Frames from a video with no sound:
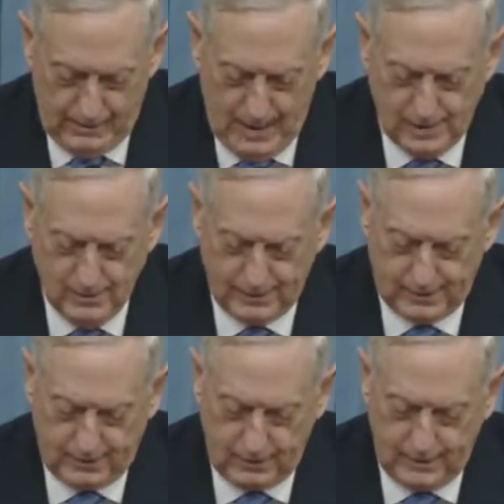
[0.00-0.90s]
The National
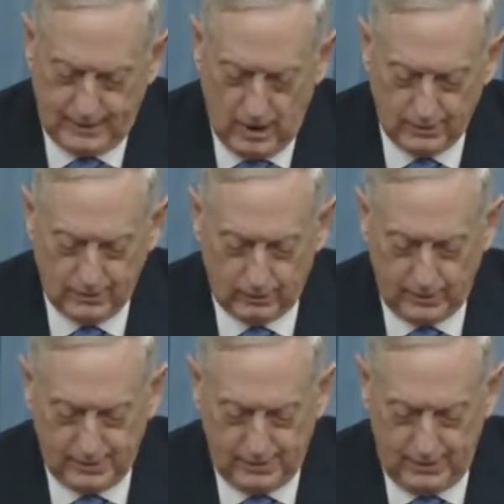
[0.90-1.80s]
Security
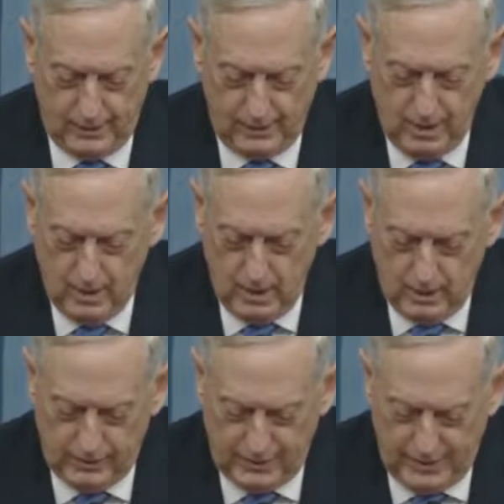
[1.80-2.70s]
Council considered
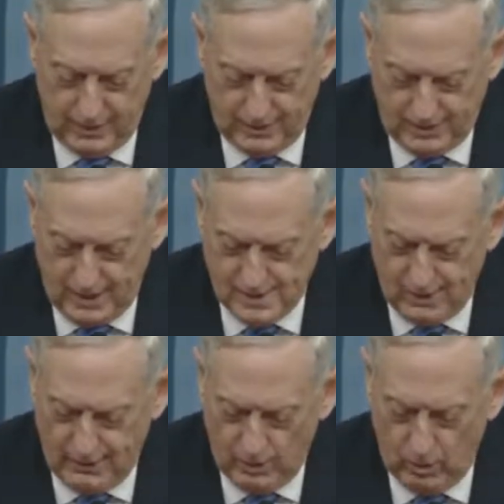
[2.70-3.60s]
the near
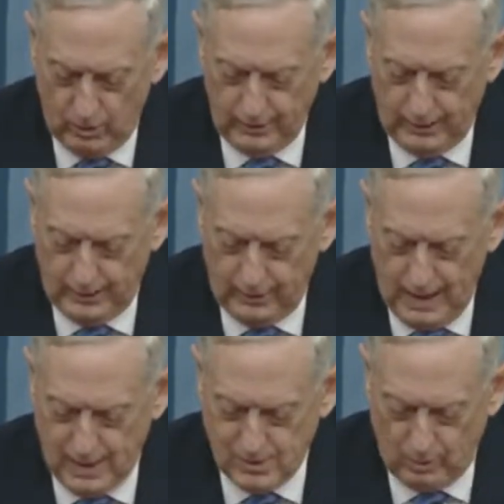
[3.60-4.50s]
century-old
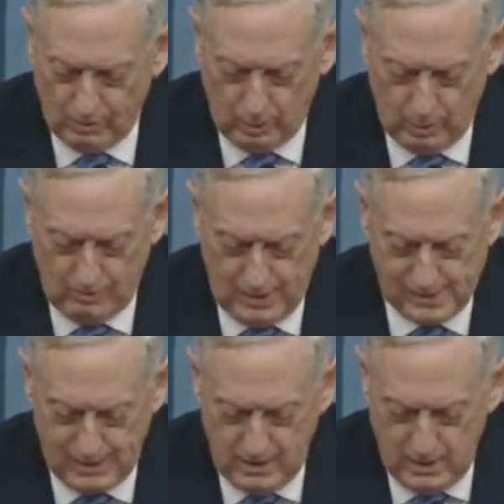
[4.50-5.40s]
international
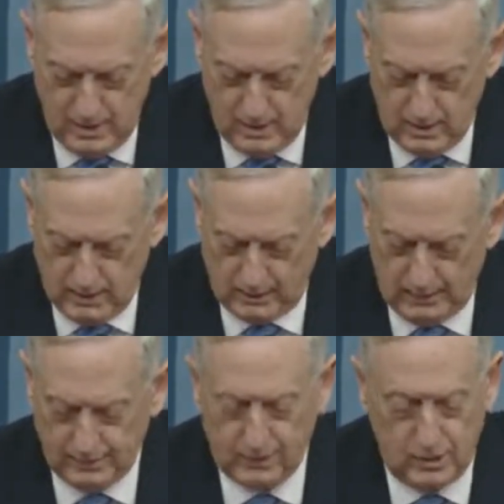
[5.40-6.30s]
prohibition
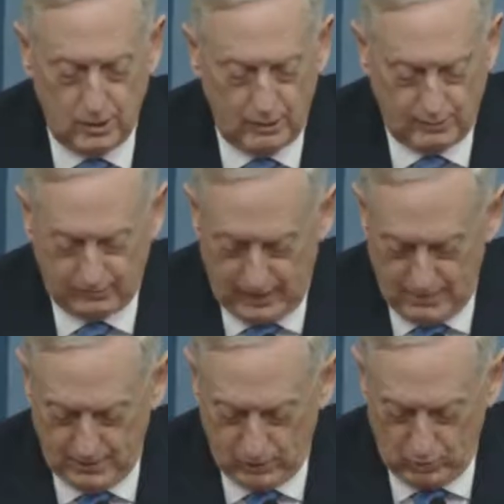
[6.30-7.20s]
against the use
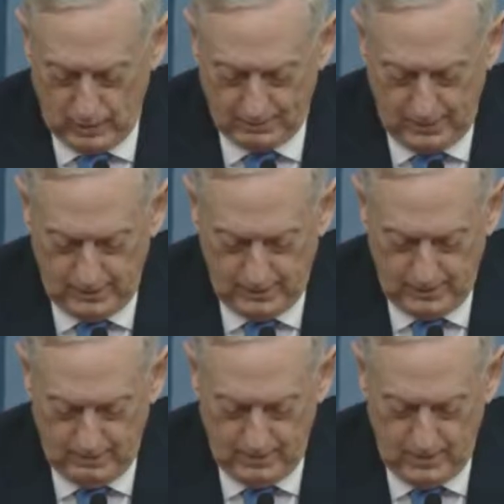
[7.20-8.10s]
of chemical weapons,
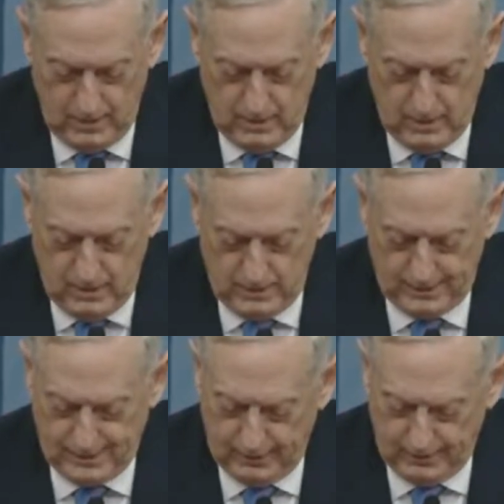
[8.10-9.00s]

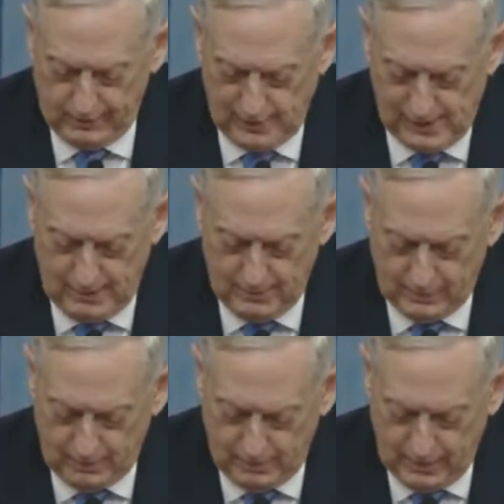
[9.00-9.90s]
the Syrian
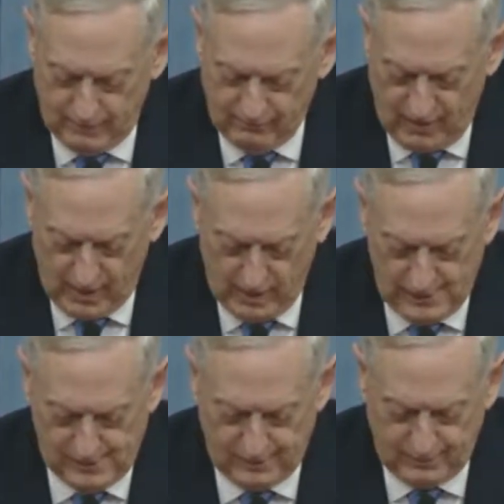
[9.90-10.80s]
regime's repeated
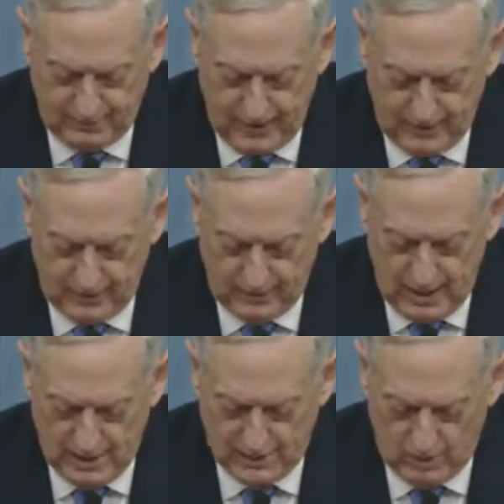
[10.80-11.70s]
violations of that
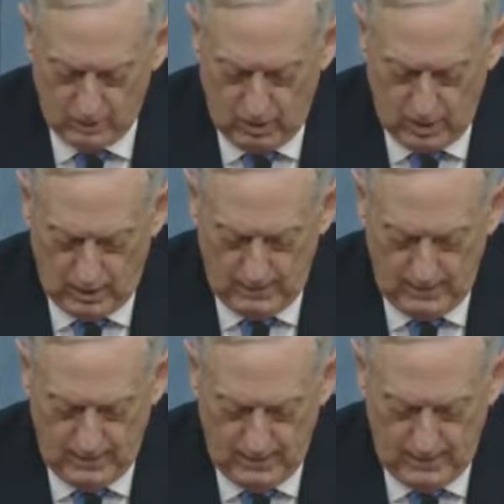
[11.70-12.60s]
international law,